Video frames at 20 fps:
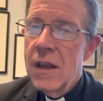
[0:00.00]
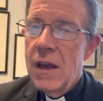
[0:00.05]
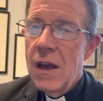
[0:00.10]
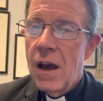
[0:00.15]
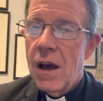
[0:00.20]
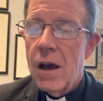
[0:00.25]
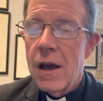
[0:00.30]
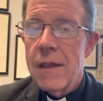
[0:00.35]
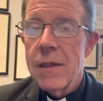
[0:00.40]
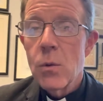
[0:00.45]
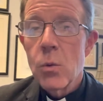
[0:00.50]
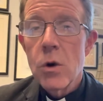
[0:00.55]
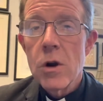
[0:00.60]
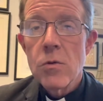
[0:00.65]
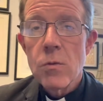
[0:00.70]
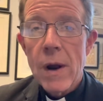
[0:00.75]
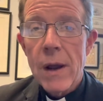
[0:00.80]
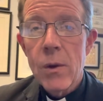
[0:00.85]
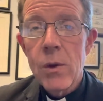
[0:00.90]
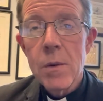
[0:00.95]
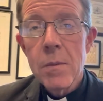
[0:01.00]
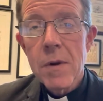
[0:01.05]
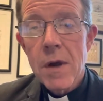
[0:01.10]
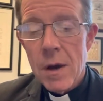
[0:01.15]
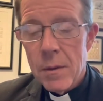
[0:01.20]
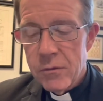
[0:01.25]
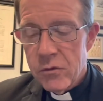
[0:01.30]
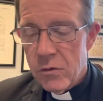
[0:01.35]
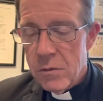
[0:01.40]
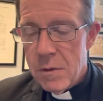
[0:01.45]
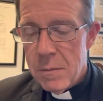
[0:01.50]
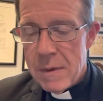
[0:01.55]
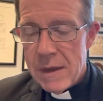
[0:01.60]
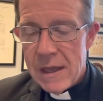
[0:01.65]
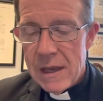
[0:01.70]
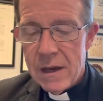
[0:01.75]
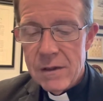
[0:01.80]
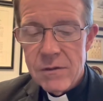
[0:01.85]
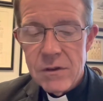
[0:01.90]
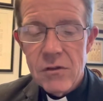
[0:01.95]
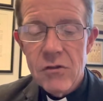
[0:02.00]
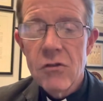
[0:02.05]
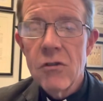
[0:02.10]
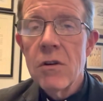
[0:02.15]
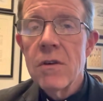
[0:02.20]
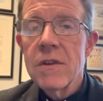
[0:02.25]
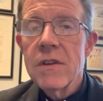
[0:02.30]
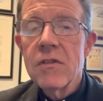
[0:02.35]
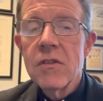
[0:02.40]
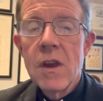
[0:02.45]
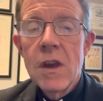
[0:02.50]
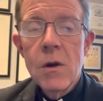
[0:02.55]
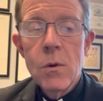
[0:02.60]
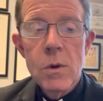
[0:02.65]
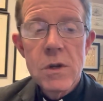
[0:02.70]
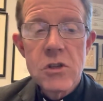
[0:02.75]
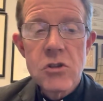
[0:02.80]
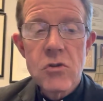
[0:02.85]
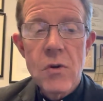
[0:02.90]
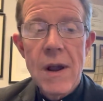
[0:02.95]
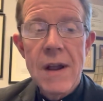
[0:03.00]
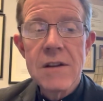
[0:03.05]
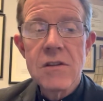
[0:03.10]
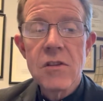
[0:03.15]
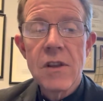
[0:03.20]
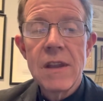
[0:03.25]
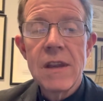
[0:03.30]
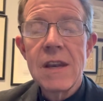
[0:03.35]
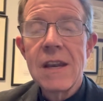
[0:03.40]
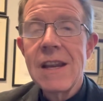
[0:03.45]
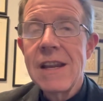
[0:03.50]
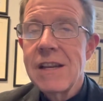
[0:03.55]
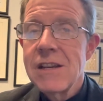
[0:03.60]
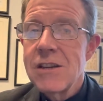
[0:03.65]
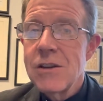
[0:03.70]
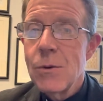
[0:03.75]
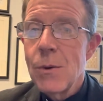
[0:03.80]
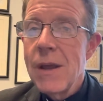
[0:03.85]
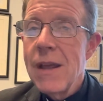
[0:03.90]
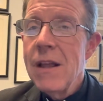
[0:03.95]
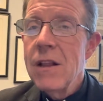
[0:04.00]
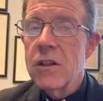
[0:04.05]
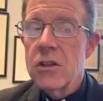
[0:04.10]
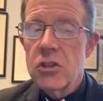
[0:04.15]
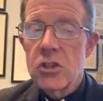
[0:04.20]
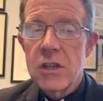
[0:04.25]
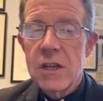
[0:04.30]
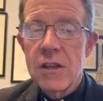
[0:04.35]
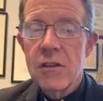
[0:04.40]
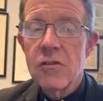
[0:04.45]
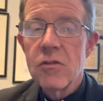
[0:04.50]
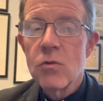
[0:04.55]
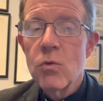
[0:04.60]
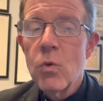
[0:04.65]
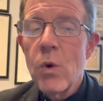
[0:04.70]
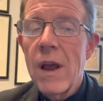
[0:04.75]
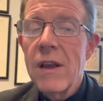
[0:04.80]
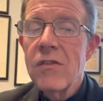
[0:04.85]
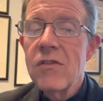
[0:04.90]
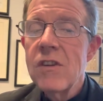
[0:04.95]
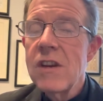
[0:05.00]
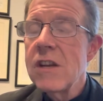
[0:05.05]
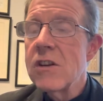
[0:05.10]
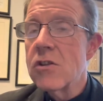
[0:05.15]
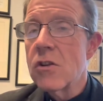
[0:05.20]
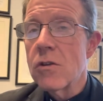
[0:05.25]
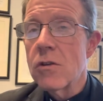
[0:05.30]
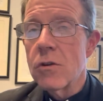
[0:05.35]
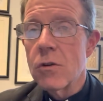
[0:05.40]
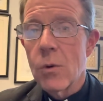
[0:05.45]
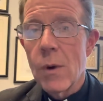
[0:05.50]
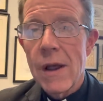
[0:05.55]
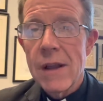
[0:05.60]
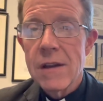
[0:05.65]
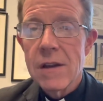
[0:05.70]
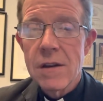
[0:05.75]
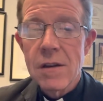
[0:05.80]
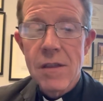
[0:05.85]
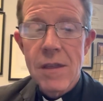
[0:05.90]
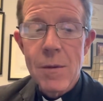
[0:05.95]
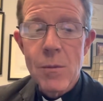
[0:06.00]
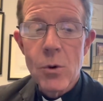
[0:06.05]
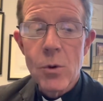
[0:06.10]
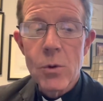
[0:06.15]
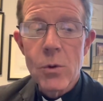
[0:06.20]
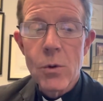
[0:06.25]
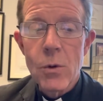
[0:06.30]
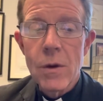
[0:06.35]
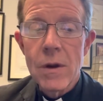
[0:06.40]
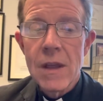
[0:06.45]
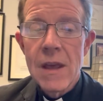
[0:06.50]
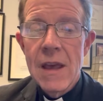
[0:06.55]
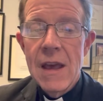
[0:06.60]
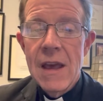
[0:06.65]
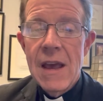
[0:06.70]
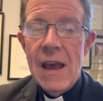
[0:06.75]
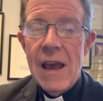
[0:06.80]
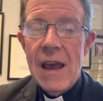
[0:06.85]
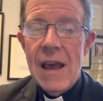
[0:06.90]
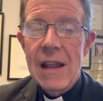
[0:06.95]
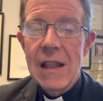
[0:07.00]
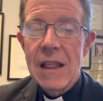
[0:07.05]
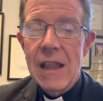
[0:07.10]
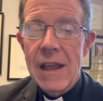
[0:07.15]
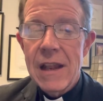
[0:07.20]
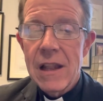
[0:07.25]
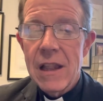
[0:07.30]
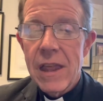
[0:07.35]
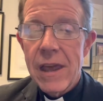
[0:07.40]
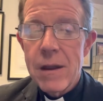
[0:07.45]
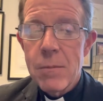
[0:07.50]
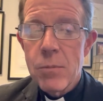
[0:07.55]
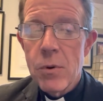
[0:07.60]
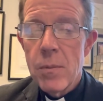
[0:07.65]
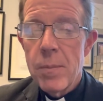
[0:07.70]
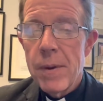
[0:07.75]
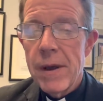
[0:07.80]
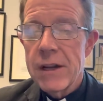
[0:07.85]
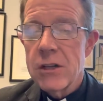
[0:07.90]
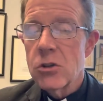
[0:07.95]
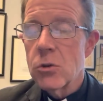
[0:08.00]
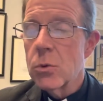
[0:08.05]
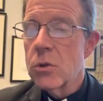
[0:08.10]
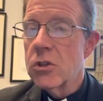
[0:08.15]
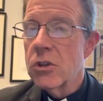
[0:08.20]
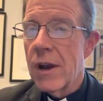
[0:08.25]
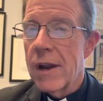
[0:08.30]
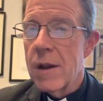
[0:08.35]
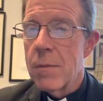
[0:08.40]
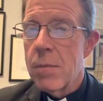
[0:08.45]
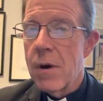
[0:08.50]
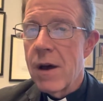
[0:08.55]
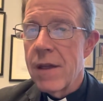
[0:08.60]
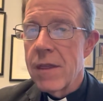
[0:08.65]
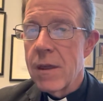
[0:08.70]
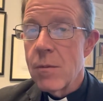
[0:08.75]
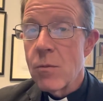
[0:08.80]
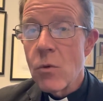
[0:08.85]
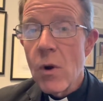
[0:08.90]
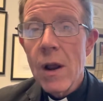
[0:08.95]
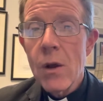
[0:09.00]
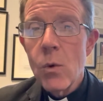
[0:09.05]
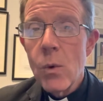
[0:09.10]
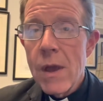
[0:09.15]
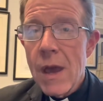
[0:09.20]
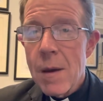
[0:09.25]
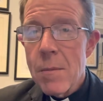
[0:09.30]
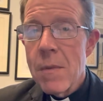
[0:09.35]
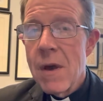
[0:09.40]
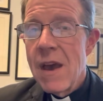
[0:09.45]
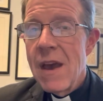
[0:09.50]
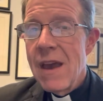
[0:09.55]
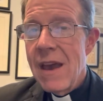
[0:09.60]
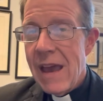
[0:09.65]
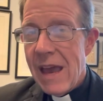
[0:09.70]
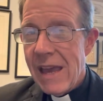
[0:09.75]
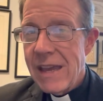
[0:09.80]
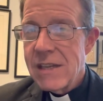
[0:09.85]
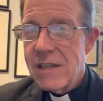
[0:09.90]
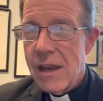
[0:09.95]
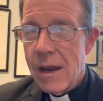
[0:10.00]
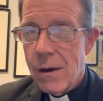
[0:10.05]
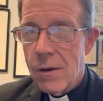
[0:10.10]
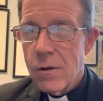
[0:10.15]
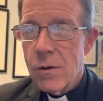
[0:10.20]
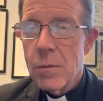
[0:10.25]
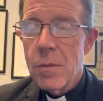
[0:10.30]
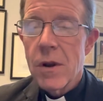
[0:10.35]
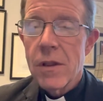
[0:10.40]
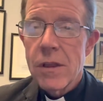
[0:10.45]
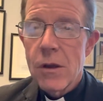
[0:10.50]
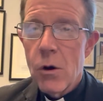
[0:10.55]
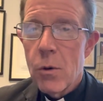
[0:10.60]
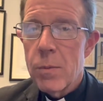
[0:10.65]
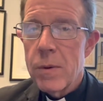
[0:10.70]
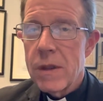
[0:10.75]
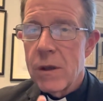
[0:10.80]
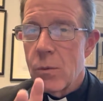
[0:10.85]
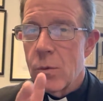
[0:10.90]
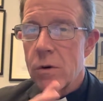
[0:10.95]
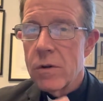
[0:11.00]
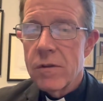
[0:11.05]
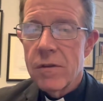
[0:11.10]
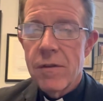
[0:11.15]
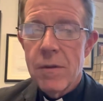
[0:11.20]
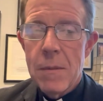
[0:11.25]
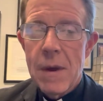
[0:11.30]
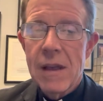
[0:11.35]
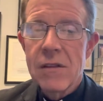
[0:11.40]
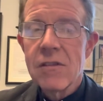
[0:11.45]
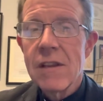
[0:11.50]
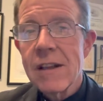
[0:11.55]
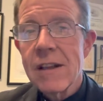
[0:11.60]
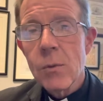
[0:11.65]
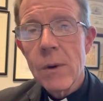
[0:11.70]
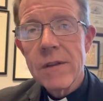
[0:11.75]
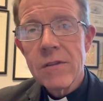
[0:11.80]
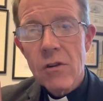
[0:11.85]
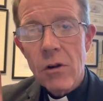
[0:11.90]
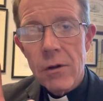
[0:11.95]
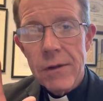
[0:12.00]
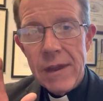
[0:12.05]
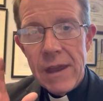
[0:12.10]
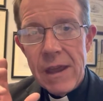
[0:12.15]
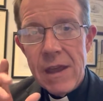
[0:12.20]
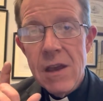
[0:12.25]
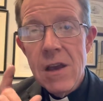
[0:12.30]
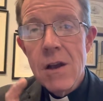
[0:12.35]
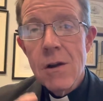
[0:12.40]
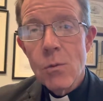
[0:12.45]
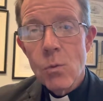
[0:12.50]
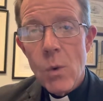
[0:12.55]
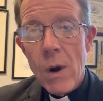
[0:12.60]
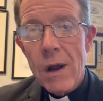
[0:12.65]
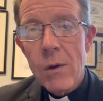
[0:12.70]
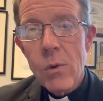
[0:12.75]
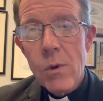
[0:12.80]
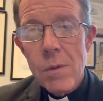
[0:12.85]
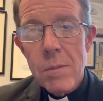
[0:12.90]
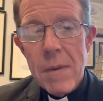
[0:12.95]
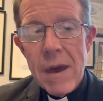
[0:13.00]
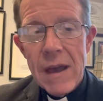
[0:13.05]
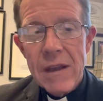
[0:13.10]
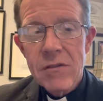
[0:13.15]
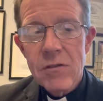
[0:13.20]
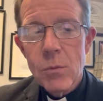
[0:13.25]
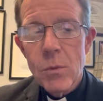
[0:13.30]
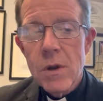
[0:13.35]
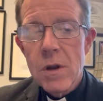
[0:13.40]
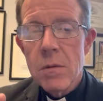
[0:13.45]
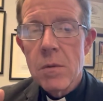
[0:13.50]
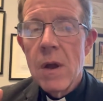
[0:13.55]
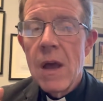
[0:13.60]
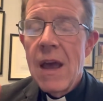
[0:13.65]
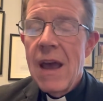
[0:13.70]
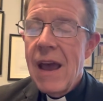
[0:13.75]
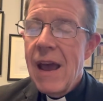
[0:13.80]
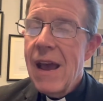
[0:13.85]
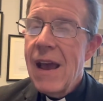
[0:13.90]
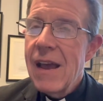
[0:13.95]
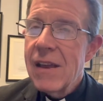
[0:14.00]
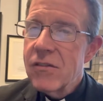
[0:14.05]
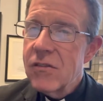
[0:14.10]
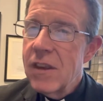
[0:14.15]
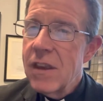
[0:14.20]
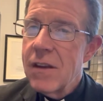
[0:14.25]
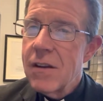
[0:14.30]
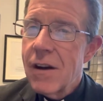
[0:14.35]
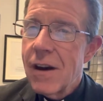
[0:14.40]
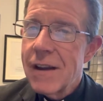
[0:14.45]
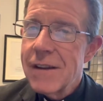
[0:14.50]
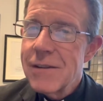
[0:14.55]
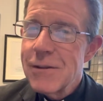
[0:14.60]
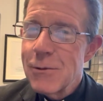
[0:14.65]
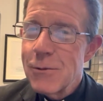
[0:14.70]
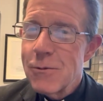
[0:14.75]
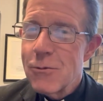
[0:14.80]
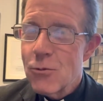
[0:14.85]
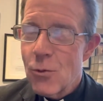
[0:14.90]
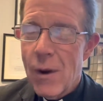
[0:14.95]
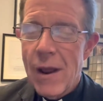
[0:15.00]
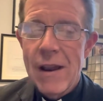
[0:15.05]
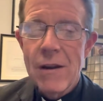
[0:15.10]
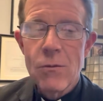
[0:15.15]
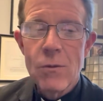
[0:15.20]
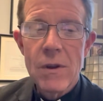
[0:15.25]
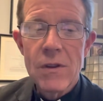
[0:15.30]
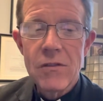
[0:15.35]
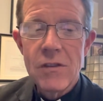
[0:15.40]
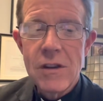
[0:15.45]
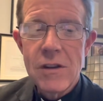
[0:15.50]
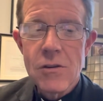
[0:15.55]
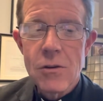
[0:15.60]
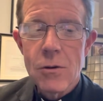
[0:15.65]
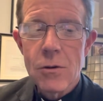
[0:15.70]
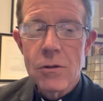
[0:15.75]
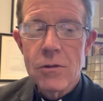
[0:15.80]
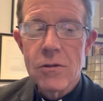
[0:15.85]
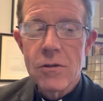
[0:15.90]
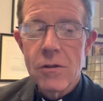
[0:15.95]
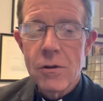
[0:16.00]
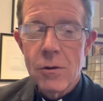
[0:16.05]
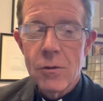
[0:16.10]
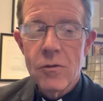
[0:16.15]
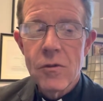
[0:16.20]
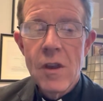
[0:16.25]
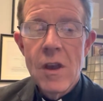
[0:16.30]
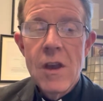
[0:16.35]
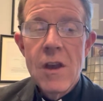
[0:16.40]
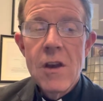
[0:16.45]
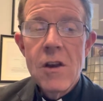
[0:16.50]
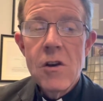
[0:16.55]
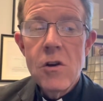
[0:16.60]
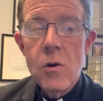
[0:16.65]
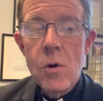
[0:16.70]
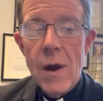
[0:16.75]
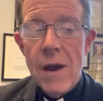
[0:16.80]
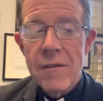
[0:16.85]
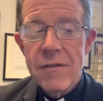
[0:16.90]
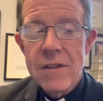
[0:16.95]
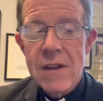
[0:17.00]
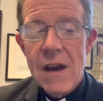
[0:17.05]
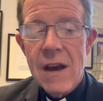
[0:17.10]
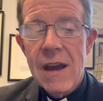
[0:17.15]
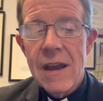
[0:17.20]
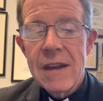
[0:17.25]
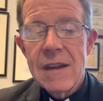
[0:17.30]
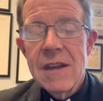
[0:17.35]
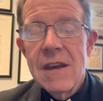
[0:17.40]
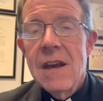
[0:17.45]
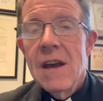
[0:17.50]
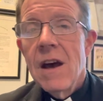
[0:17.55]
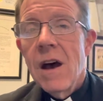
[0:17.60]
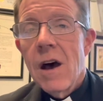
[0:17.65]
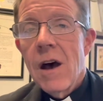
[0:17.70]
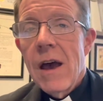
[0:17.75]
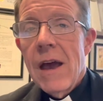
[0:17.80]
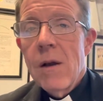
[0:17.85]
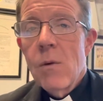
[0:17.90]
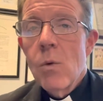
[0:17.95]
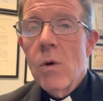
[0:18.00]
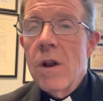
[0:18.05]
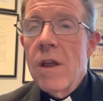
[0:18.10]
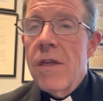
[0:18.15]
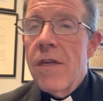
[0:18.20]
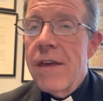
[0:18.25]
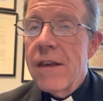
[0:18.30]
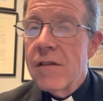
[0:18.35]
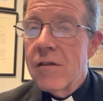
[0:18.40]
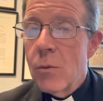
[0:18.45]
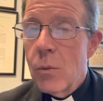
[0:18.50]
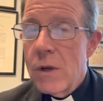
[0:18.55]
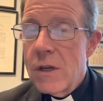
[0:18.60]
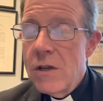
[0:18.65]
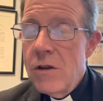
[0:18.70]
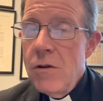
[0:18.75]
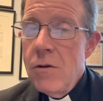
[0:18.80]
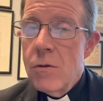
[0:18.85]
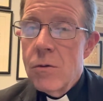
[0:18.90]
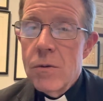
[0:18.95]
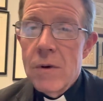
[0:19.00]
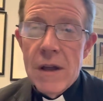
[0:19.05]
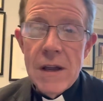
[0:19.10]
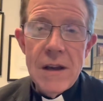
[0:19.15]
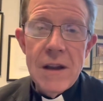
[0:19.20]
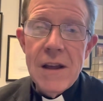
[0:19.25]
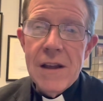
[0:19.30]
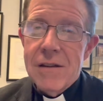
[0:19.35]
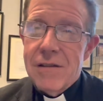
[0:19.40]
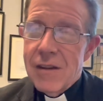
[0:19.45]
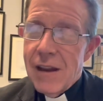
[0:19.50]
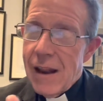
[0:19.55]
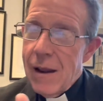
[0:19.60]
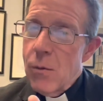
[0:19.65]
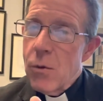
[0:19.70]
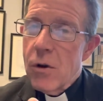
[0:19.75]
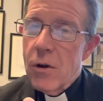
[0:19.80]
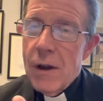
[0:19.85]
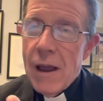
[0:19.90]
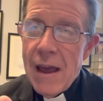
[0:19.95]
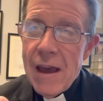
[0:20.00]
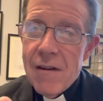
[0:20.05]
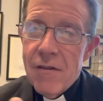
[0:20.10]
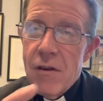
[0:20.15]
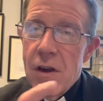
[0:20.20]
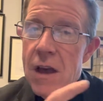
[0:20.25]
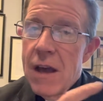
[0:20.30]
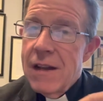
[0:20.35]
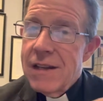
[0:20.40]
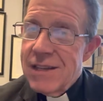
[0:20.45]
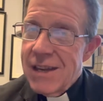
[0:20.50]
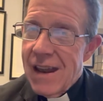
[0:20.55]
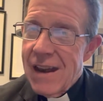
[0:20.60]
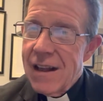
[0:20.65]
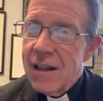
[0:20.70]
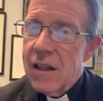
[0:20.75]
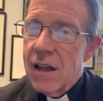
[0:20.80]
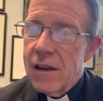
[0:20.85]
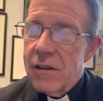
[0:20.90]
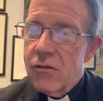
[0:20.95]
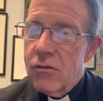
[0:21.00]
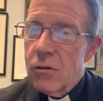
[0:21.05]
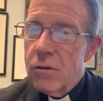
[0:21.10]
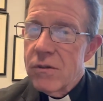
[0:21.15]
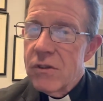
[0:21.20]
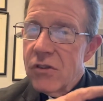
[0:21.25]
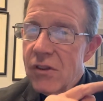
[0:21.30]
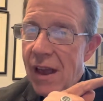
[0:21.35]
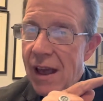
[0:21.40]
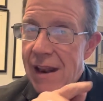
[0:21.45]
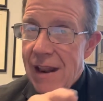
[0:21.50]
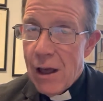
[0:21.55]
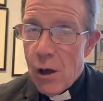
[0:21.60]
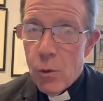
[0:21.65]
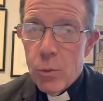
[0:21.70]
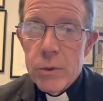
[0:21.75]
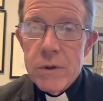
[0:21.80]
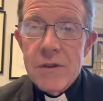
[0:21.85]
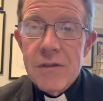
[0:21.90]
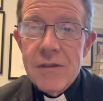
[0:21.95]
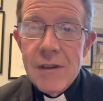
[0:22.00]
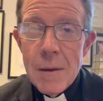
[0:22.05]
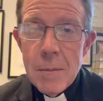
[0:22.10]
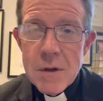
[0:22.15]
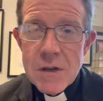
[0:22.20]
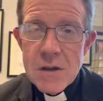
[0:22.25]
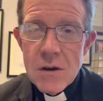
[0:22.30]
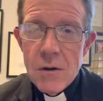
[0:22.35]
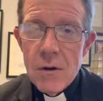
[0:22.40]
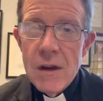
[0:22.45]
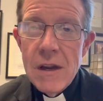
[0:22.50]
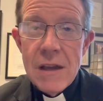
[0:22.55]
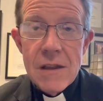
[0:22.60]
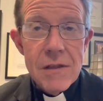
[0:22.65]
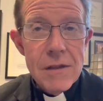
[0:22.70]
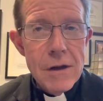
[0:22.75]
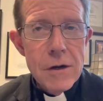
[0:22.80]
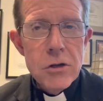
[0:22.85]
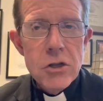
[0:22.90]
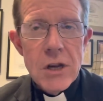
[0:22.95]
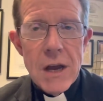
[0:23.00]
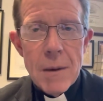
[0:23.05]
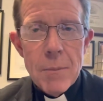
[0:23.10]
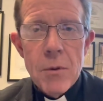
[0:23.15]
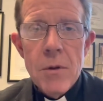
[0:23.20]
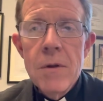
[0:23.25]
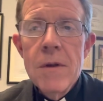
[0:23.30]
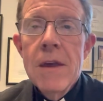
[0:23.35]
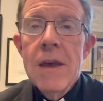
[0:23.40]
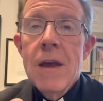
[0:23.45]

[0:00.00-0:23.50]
And the word Requiem comes from the beginning of the service, which translated into English is Rest Eternal Grant Unto Them, O Lord, and Let Light Perpetual Shine Upon Them. Requiem Aeternum are the opening words of the Mass. And it's called a Requiem Mass. And we are asking God to grant rest eternal to those who have died. And one of the things that we do, today we're going to have 10 o'clock service at Elmwood Cemetery in their chapel,